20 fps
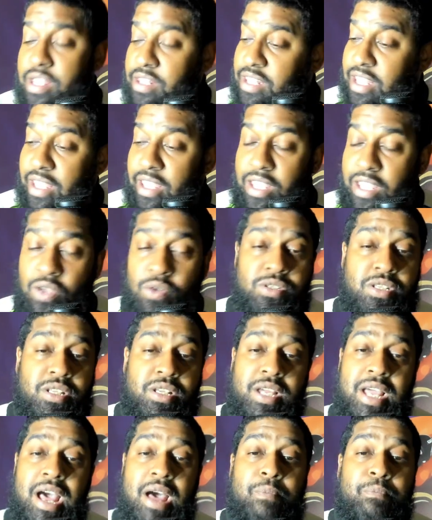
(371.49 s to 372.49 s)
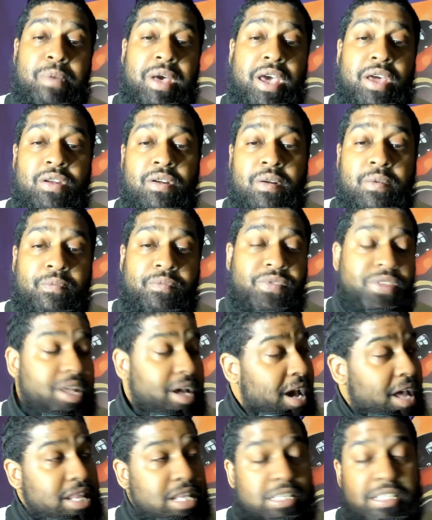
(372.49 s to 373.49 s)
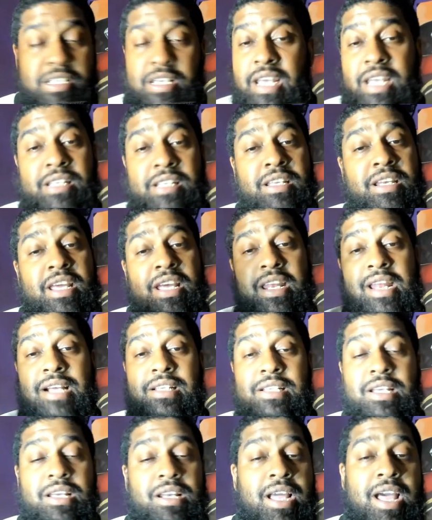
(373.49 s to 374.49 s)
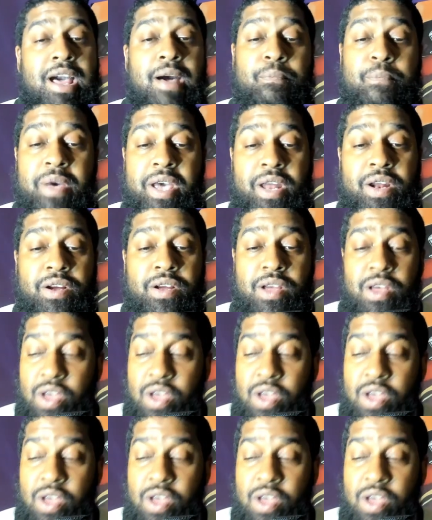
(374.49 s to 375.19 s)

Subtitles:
The Eagles done got better. Other teams in the NFC done got better.